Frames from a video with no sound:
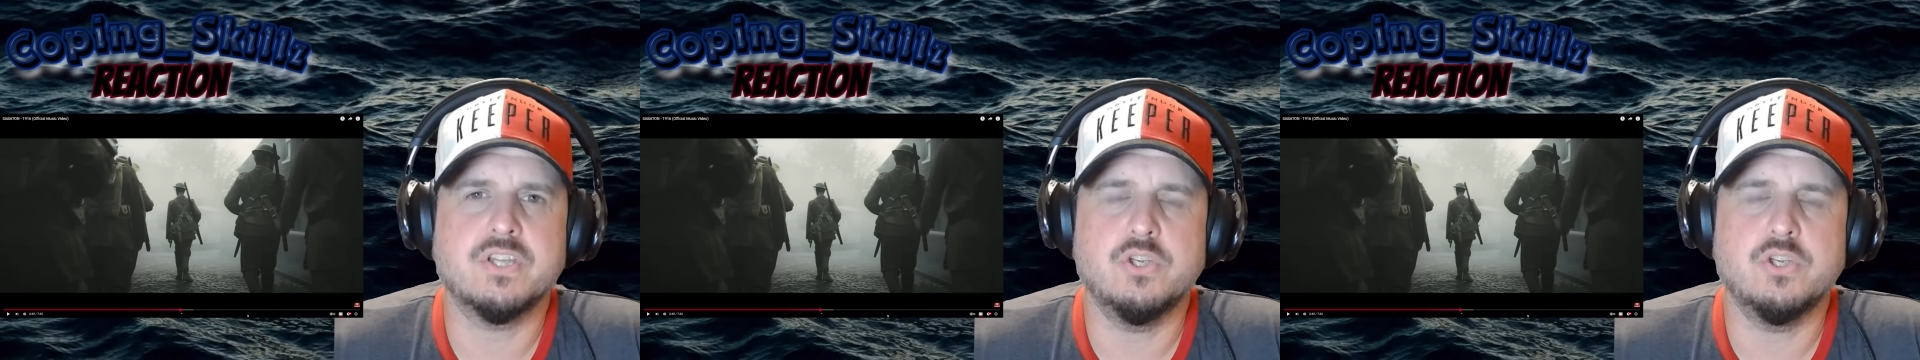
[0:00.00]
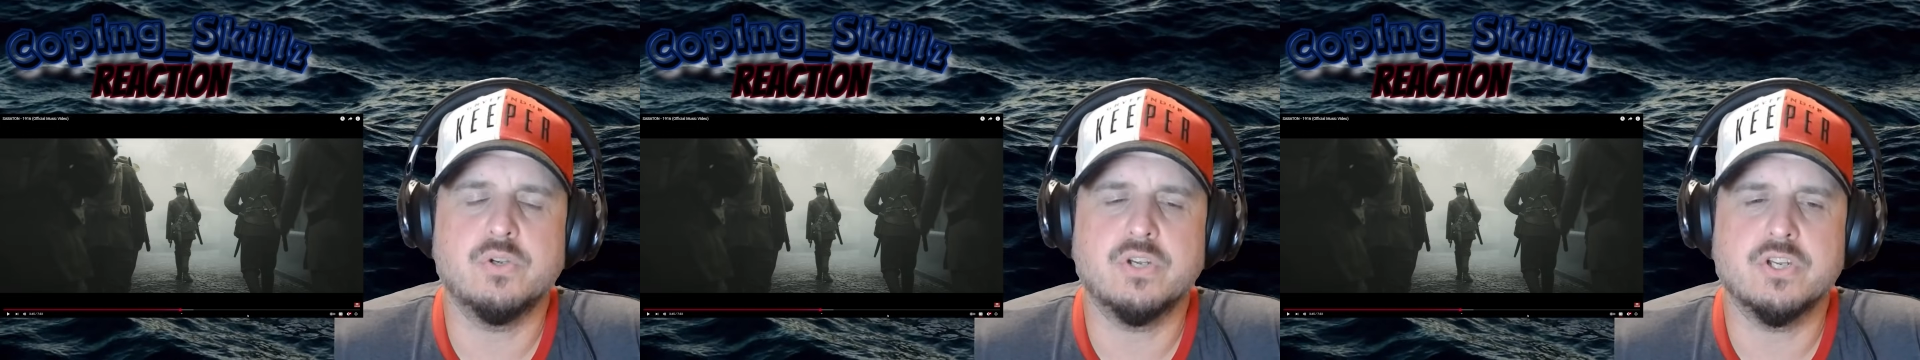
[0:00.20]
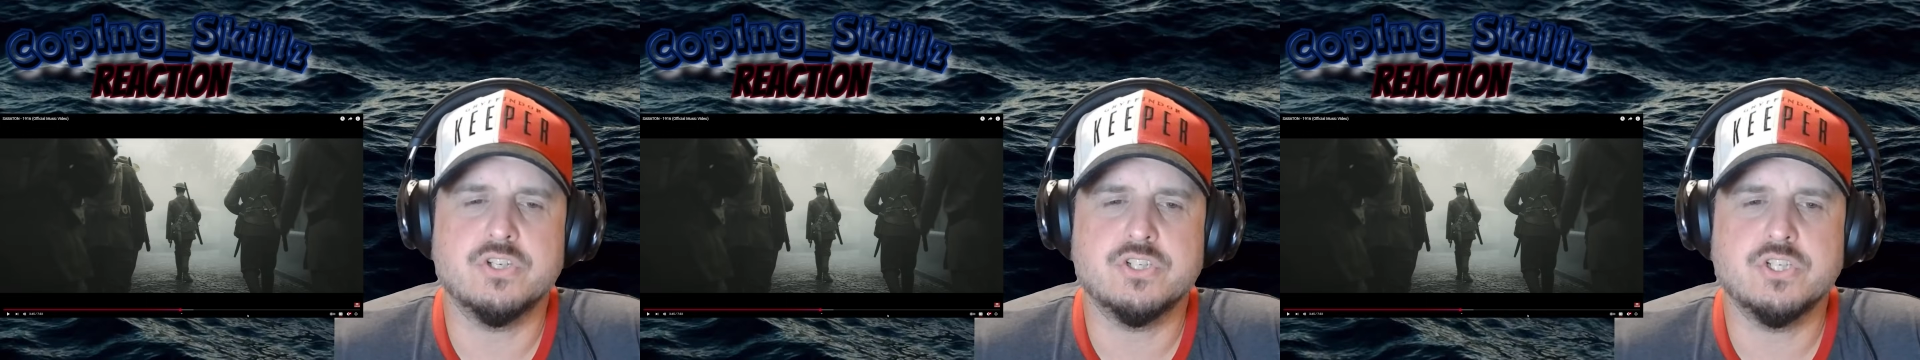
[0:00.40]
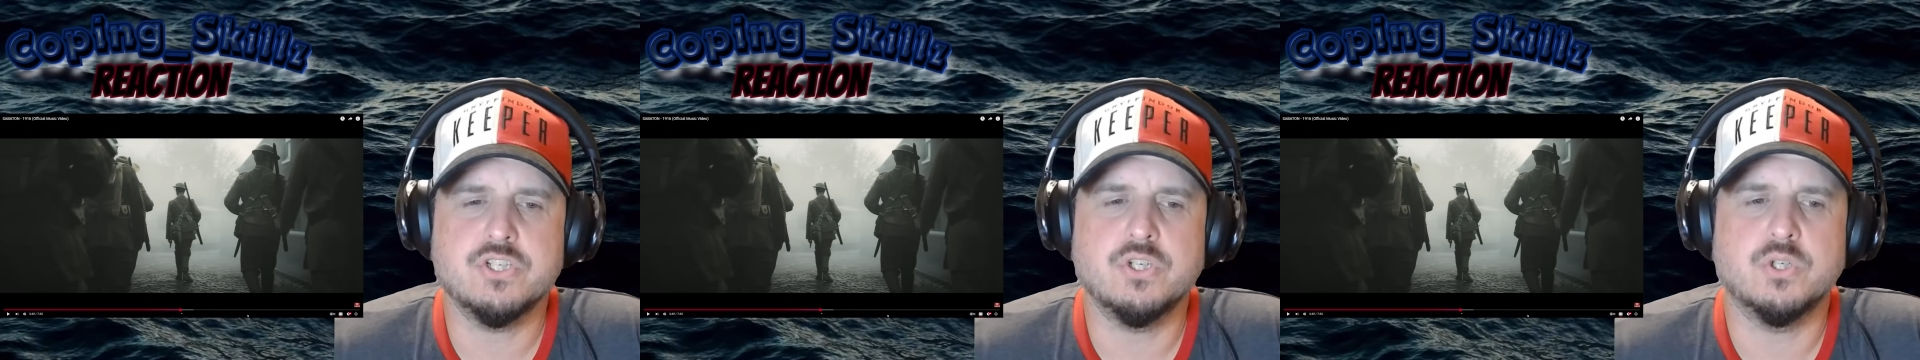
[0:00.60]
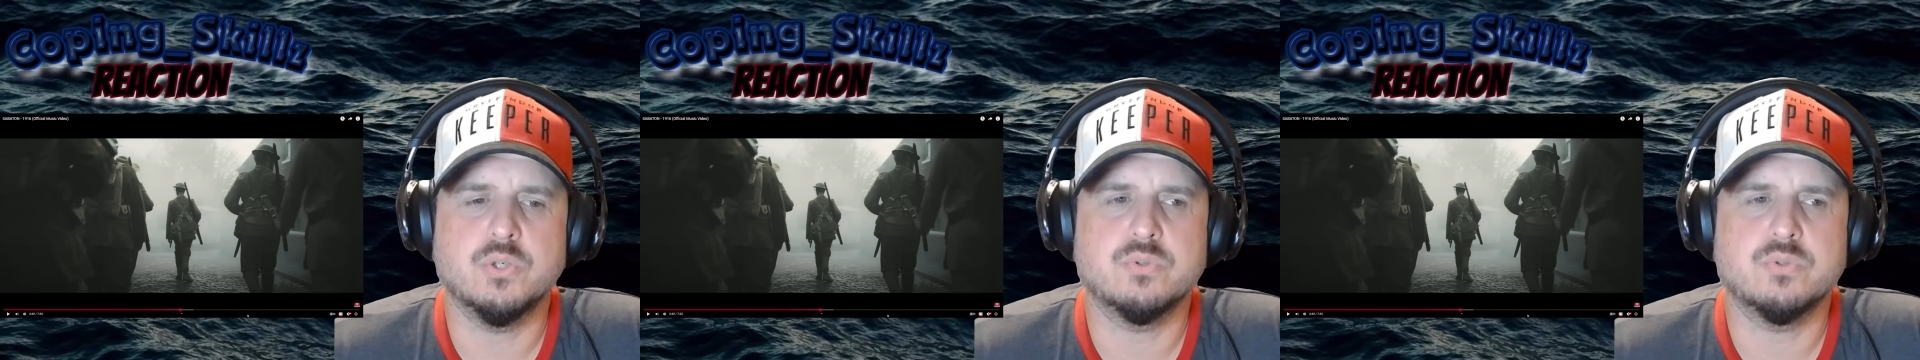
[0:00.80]
that you can
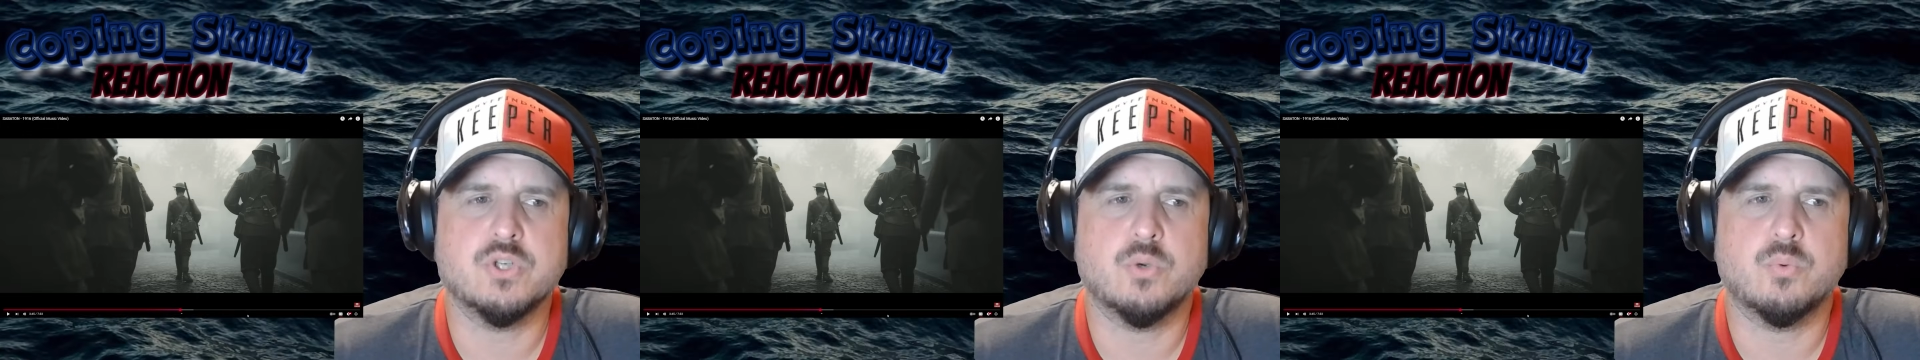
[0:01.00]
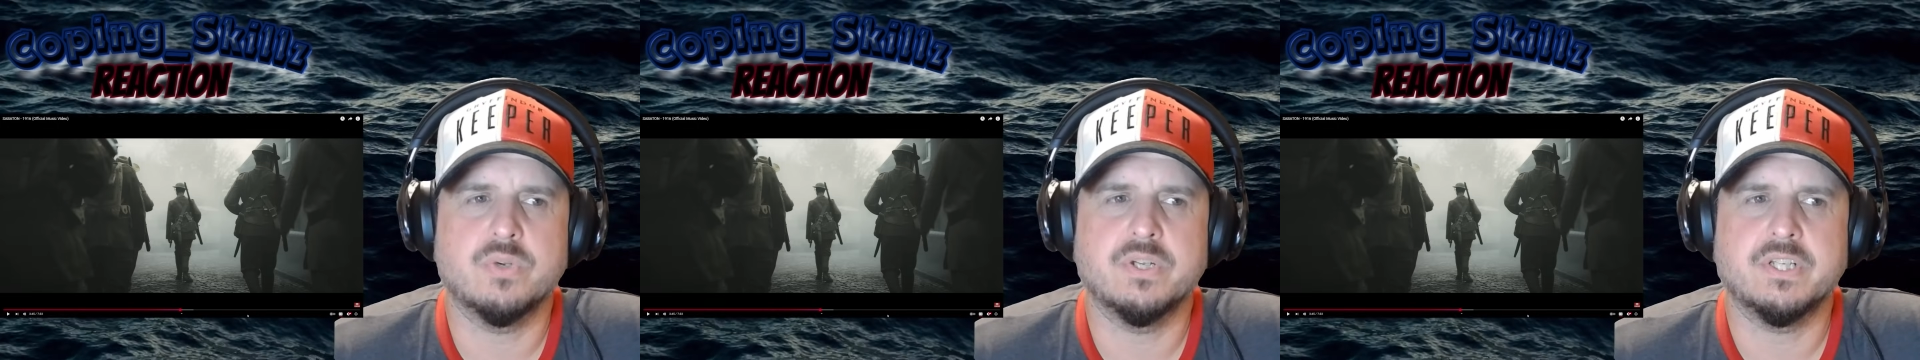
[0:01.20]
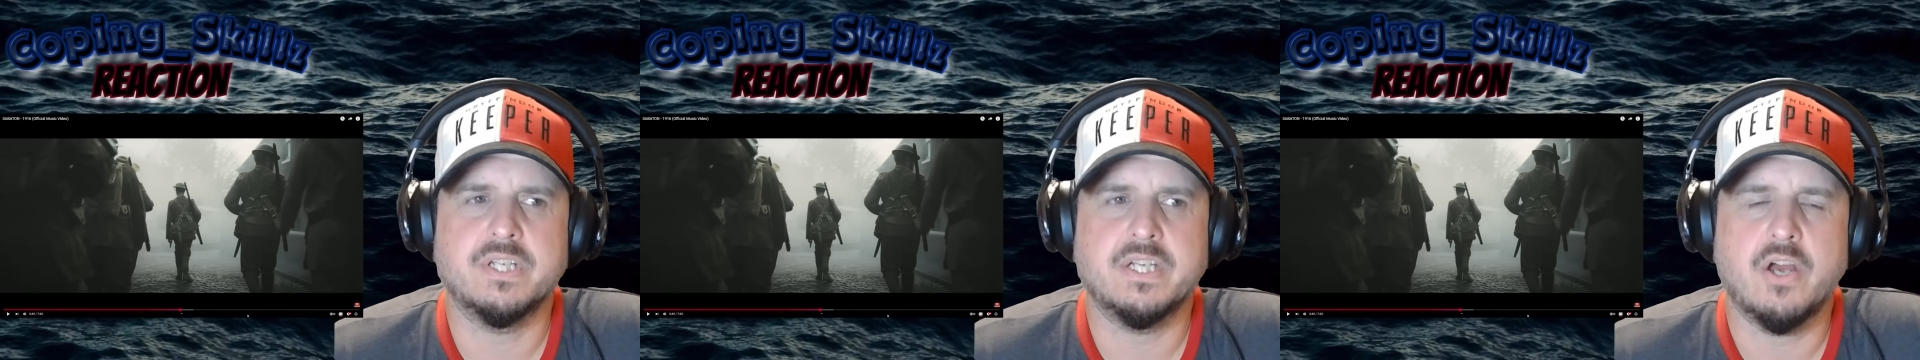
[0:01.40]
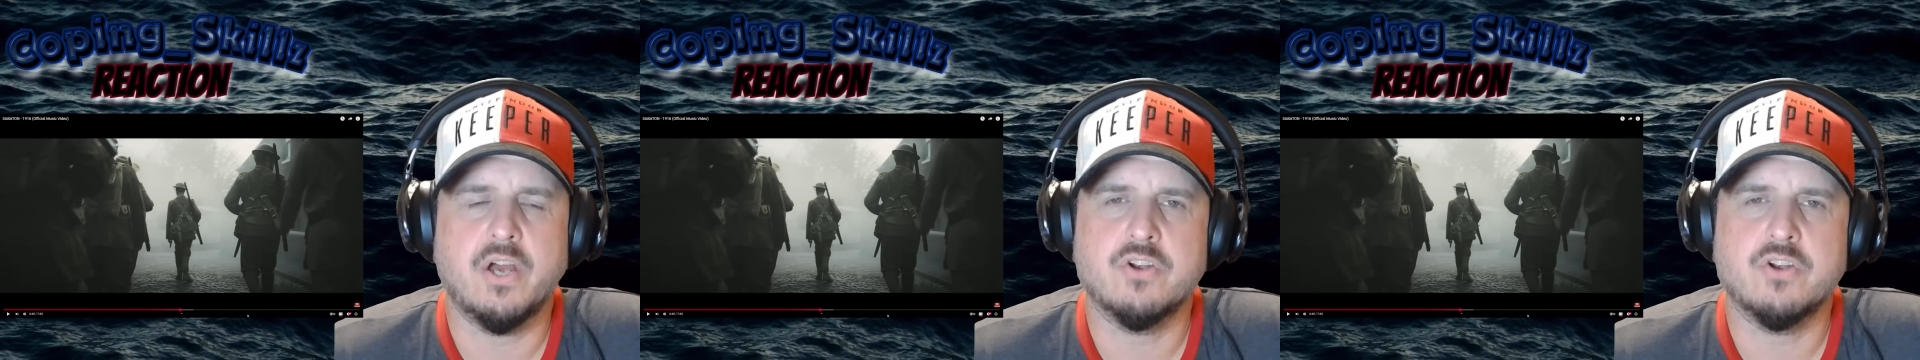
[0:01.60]
do to really